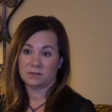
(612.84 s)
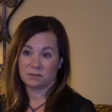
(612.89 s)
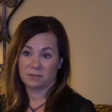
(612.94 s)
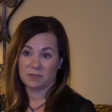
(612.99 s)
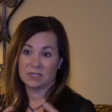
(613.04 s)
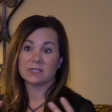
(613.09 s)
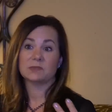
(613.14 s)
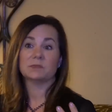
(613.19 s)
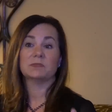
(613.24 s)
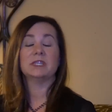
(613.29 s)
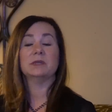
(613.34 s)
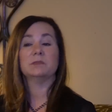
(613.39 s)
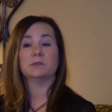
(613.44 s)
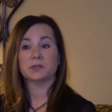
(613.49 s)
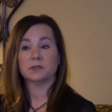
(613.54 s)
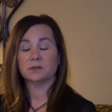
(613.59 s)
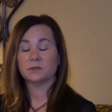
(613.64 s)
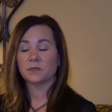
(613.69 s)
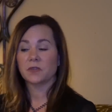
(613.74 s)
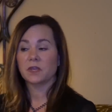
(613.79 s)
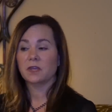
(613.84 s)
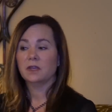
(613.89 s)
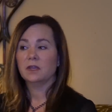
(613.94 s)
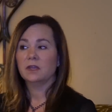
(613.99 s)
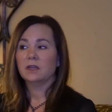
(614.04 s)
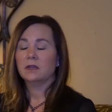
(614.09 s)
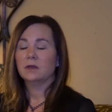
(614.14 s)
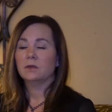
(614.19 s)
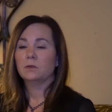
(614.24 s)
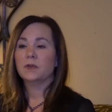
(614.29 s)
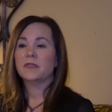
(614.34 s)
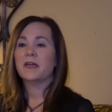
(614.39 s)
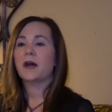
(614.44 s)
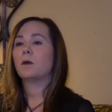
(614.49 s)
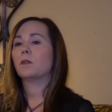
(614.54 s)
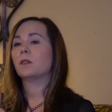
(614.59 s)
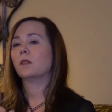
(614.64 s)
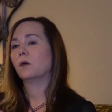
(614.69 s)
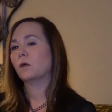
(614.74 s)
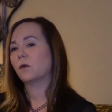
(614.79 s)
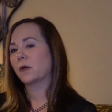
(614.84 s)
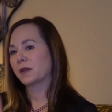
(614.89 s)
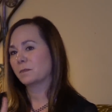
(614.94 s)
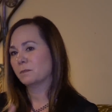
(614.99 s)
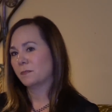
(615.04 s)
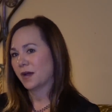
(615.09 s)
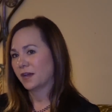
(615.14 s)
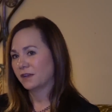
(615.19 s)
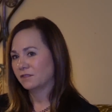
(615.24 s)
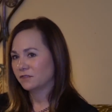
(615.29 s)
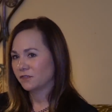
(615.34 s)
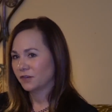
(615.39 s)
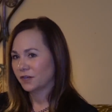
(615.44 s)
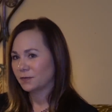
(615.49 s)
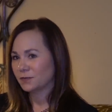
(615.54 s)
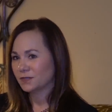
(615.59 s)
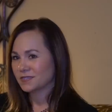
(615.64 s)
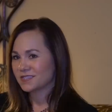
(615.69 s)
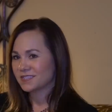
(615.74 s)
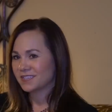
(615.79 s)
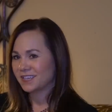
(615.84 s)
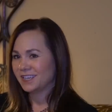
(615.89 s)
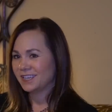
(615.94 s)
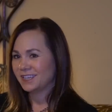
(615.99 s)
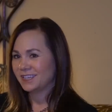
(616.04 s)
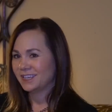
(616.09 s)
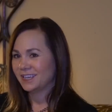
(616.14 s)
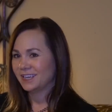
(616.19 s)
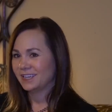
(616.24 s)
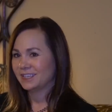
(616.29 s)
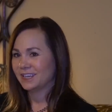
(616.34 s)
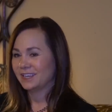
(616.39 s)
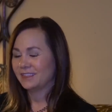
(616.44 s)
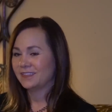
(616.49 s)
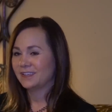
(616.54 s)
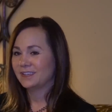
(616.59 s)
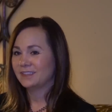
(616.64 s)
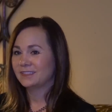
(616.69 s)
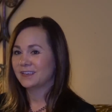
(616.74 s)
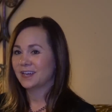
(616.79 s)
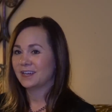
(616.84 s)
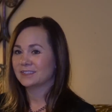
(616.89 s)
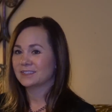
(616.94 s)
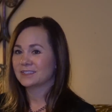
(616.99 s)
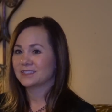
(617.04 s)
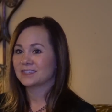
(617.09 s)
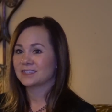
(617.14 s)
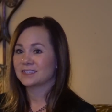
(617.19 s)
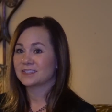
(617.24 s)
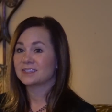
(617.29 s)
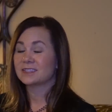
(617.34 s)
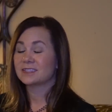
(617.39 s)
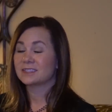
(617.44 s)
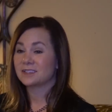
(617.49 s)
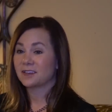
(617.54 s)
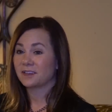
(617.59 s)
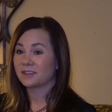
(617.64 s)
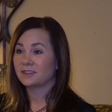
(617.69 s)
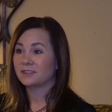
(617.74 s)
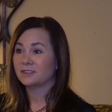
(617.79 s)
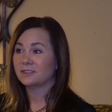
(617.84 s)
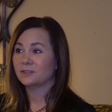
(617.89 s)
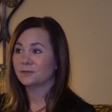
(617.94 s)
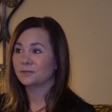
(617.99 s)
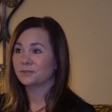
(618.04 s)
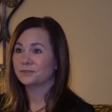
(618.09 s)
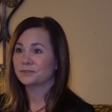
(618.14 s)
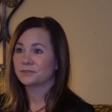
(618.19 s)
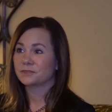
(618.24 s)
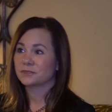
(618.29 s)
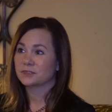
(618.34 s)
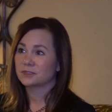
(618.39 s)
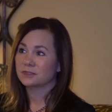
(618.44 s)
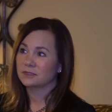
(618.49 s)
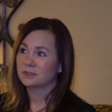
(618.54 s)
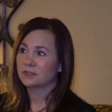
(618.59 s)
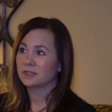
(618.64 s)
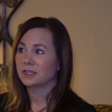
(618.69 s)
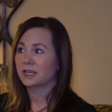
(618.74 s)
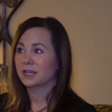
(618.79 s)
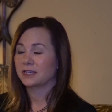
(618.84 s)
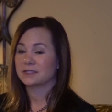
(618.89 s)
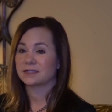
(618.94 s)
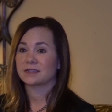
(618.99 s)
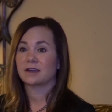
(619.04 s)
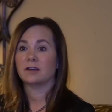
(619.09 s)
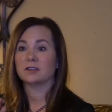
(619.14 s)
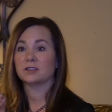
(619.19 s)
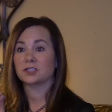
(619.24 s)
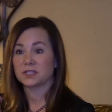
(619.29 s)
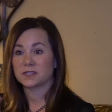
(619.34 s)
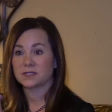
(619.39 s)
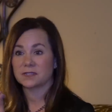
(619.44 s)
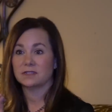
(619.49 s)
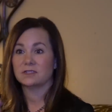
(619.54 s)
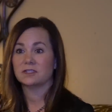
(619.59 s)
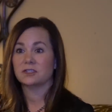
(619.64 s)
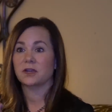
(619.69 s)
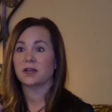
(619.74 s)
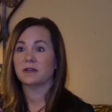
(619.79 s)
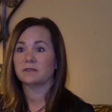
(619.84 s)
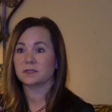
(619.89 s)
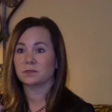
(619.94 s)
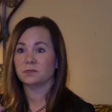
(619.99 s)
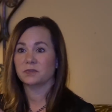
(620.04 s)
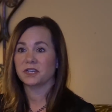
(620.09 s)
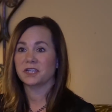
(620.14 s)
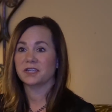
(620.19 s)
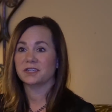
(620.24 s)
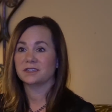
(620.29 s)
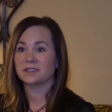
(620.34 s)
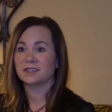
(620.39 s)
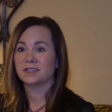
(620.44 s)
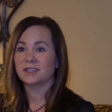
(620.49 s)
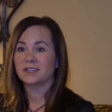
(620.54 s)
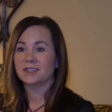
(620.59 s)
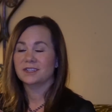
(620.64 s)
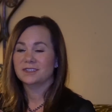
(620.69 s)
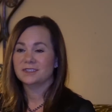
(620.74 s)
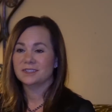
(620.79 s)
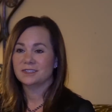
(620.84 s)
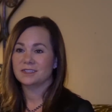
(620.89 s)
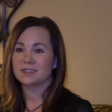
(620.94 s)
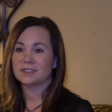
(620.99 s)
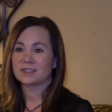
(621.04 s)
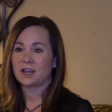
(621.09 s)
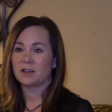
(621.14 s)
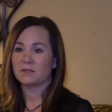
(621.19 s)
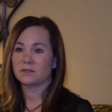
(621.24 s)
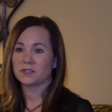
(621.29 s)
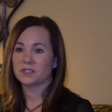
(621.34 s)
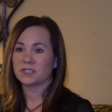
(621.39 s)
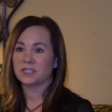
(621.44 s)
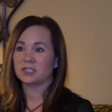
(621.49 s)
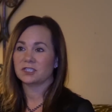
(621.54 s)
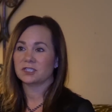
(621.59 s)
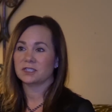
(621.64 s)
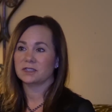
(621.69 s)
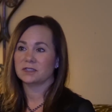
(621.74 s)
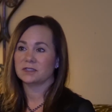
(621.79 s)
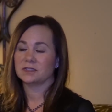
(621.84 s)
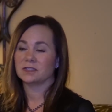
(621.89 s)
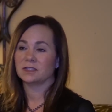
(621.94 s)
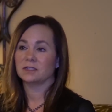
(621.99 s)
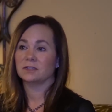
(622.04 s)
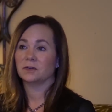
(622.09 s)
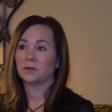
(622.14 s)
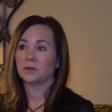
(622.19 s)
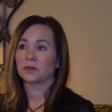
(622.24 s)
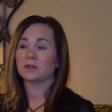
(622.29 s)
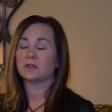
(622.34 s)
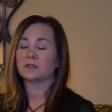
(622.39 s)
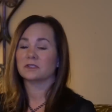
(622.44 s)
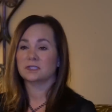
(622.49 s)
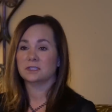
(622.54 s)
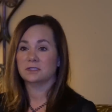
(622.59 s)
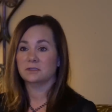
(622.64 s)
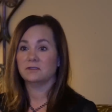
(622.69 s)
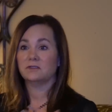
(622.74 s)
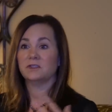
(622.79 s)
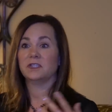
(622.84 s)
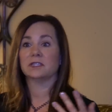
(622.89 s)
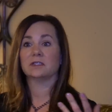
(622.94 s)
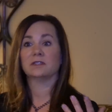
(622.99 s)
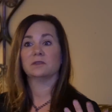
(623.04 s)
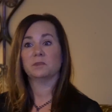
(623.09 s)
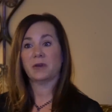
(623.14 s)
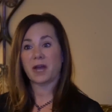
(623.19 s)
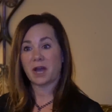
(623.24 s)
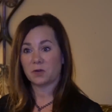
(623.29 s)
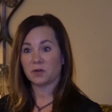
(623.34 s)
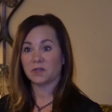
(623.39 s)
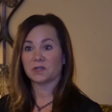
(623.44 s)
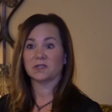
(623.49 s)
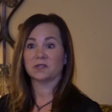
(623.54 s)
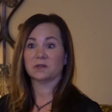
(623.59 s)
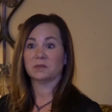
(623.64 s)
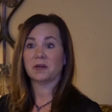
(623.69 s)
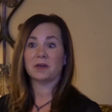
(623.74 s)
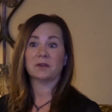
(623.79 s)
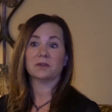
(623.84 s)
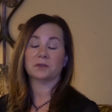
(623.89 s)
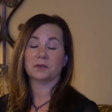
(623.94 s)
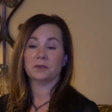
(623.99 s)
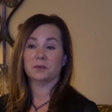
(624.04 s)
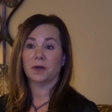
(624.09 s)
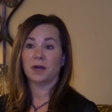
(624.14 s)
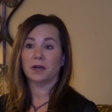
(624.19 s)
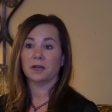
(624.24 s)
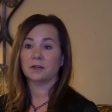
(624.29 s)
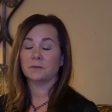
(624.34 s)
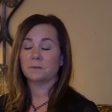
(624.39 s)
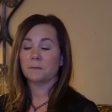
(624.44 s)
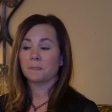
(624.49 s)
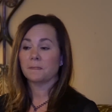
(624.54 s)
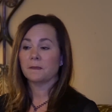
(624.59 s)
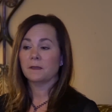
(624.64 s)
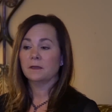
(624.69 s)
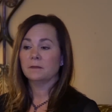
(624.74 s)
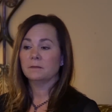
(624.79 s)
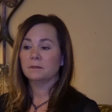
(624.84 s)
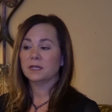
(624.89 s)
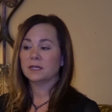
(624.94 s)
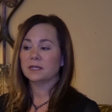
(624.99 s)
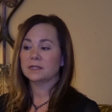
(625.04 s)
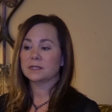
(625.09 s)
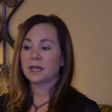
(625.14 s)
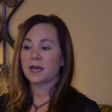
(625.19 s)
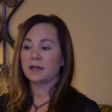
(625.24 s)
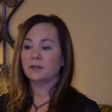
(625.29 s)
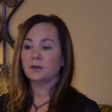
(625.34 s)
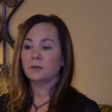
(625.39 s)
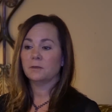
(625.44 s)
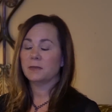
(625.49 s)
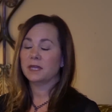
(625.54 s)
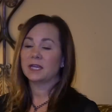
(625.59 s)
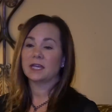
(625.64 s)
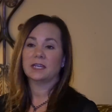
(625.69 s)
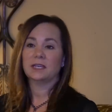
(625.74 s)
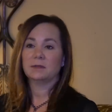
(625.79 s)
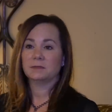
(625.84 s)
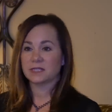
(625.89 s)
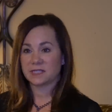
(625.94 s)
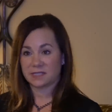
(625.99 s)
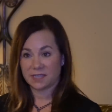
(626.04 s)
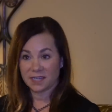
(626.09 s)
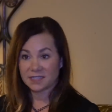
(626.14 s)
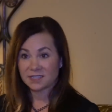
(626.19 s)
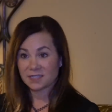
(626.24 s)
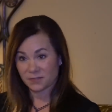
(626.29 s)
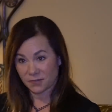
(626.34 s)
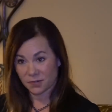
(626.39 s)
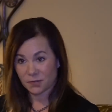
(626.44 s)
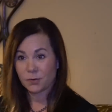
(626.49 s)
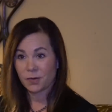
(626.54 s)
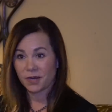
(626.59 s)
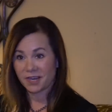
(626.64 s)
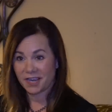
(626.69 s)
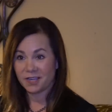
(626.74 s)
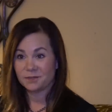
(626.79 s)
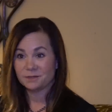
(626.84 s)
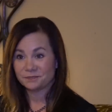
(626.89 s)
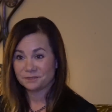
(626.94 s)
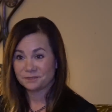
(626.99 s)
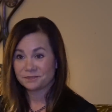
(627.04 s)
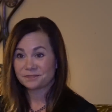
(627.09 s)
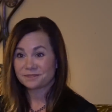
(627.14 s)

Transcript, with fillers: these people without lowering my frequency? And I think that's the subtle, I guess, consciousness you have to bring to these conversations in order to feel empowered about who you are. Because I don't make any mistakes for who I am.